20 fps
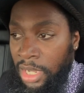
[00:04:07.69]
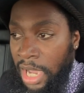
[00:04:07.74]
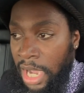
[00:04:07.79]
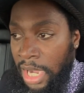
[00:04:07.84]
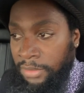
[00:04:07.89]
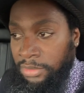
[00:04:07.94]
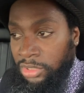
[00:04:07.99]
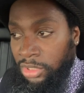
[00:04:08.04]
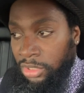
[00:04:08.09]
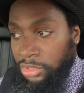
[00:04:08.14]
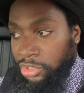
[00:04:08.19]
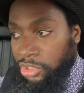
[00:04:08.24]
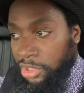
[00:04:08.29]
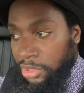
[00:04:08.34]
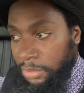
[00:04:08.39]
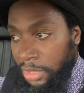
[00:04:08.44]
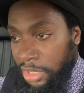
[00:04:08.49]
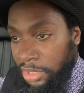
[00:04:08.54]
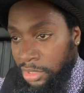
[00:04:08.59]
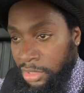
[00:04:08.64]
I told your
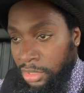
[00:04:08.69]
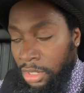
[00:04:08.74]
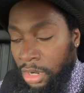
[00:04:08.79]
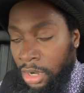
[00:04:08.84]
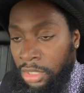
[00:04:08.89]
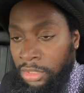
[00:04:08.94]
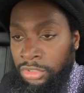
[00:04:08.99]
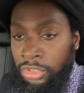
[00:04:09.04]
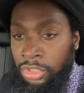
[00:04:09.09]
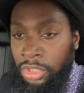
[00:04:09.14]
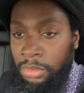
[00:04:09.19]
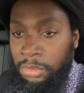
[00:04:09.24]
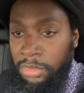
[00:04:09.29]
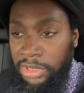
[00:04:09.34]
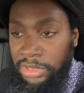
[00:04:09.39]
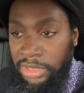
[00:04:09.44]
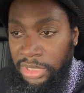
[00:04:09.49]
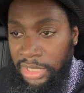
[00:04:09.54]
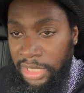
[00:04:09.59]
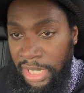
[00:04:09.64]
mother on
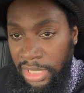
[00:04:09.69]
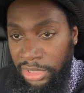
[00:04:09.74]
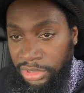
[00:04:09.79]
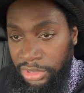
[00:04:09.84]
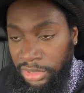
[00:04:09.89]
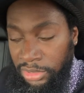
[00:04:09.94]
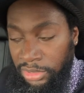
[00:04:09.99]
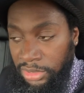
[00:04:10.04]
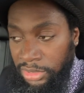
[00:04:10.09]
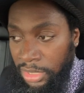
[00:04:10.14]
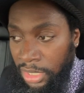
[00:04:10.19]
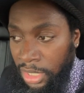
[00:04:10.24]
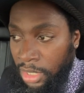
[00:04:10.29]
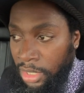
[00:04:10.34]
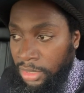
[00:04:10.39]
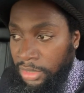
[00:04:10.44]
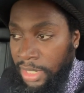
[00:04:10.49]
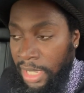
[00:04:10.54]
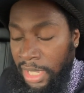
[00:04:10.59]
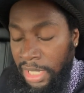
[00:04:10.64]
numerous occasions
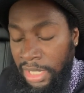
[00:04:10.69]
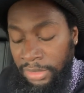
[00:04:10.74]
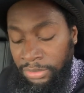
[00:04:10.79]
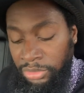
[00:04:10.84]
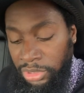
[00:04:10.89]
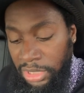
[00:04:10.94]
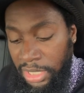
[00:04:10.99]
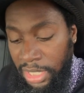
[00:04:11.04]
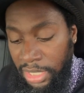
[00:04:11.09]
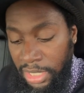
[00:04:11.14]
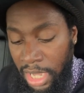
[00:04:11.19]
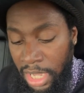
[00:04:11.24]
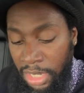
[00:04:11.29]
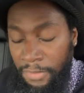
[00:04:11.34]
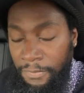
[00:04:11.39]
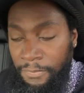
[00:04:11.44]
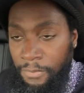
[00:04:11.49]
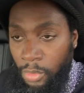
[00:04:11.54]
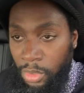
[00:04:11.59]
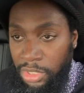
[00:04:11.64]
that if she cannot
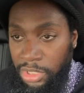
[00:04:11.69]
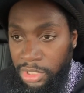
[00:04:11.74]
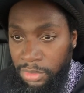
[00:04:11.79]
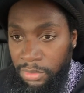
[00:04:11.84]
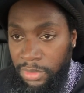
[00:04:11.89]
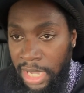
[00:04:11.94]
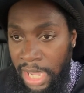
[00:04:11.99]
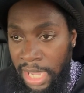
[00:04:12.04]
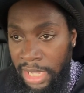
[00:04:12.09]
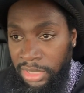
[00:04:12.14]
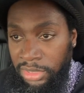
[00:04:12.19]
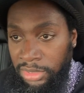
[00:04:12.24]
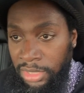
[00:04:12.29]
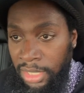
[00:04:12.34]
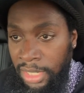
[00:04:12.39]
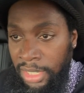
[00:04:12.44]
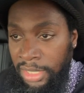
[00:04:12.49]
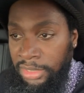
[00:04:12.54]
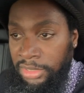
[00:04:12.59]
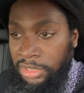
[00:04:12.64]
afford you guys
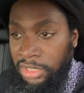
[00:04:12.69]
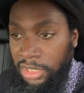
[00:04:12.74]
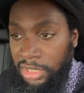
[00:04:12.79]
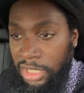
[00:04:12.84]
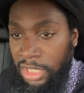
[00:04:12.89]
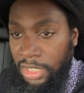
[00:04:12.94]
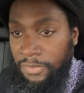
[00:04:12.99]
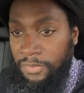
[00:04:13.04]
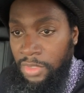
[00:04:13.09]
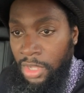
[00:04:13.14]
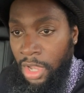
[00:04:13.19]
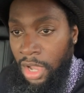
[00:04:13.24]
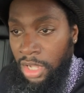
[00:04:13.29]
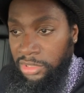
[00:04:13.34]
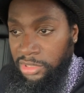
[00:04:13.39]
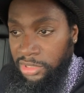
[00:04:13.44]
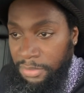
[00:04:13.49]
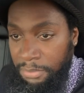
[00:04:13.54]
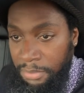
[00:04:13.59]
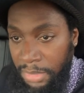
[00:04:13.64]
to give y'all
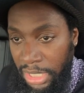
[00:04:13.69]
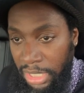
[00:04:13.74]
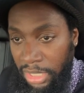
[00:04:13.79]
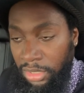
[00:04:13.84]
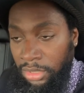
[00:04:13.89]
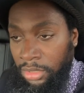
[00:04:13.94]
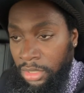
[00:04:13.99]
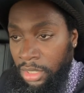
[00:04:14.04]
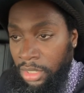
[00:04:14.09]
to me,